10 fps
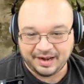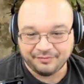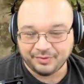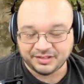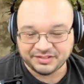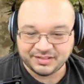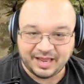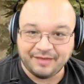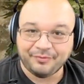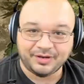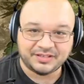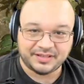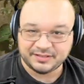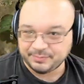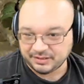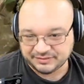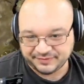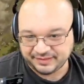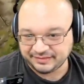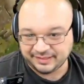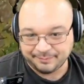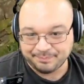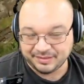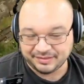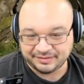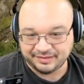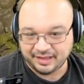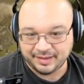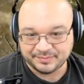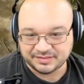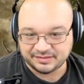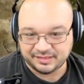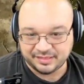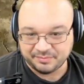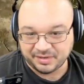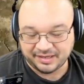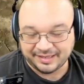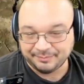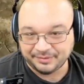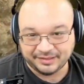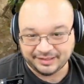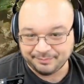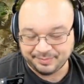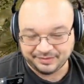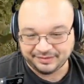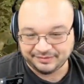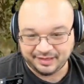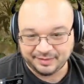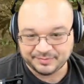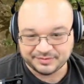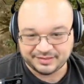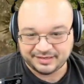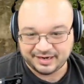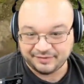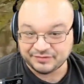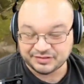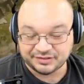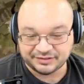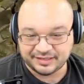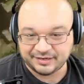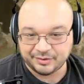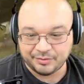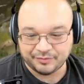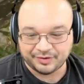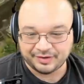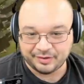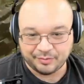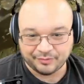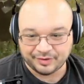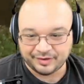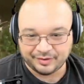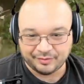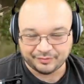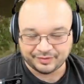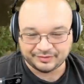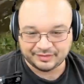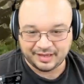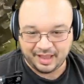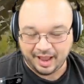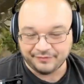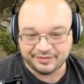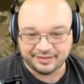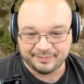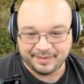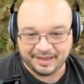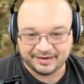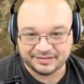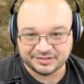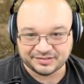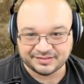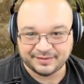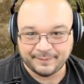I've watched I've watched this boss fight like a billion times and the monk gameplay like a billion times already, and I've just looked at it over and over and over, and everything about it is just